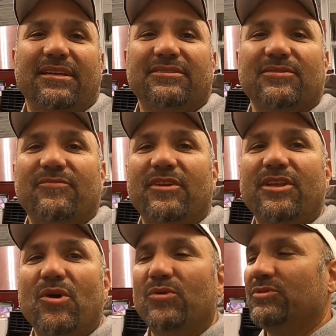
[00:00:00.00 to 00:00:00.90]

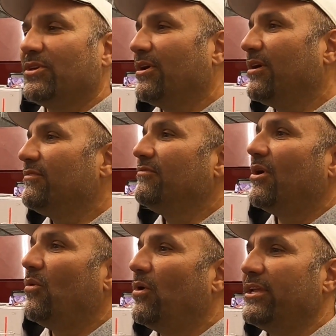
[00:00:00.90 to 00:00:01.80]
videos of
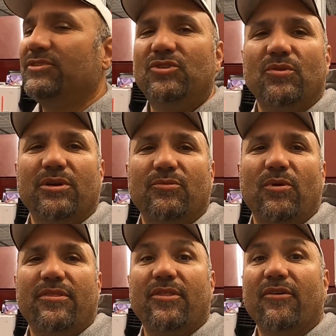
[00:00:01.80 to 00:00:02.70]
what he's doing
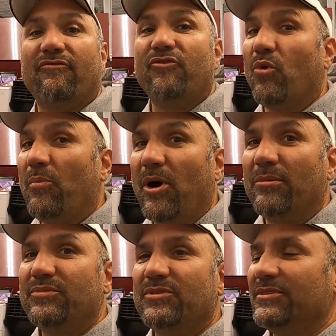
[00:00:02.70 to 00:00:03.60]
with the fuel
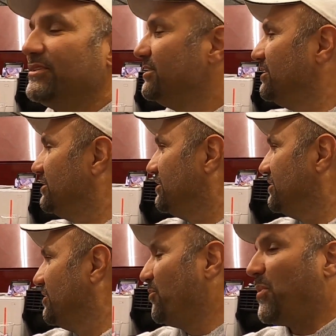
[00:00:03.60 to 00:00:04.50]
pumps,
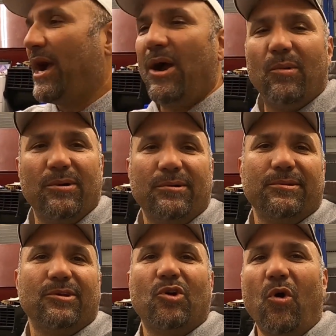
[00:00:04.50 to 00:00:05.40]
the
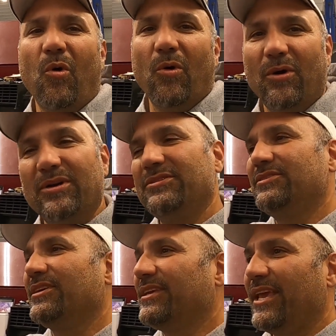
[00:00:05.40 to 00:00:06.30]
power, the
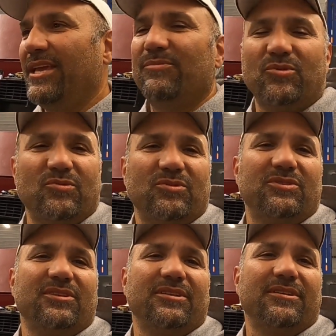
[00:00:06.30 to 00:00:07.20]
cords, the
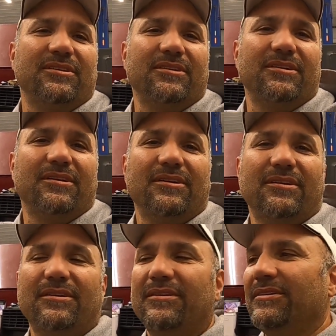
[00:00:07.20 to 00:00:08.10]
cables,
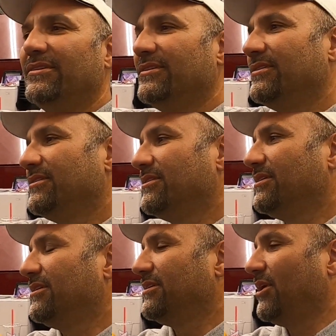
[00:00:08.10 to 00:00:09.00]
the
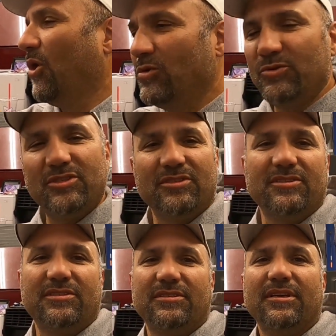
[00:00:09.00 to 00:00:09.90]

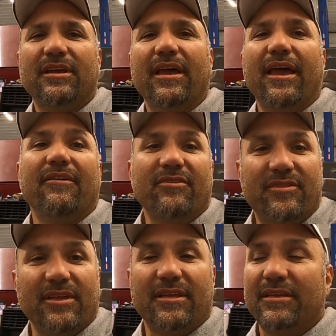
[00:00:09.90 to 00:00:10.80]
hoses,
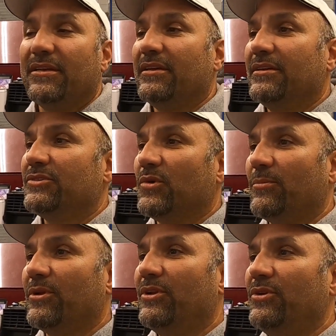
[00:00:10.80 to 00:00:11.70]
everything. So
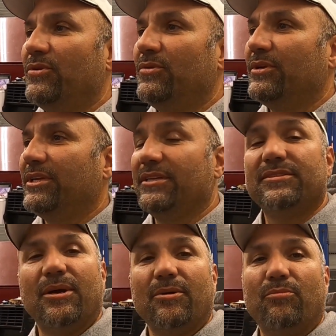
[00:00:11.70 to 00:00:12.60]
what I'm gonna do
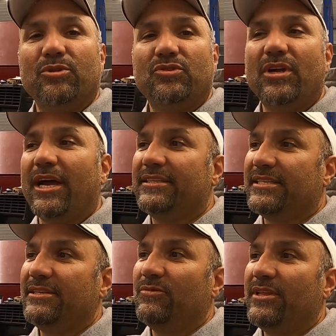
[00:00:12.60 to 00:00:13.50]
is I'm gonna put you
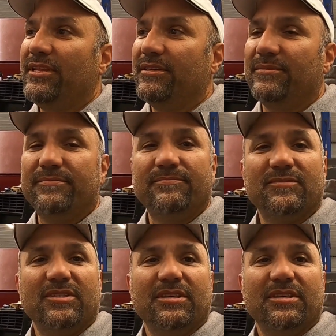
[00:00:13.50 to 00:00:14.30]
guys in with him,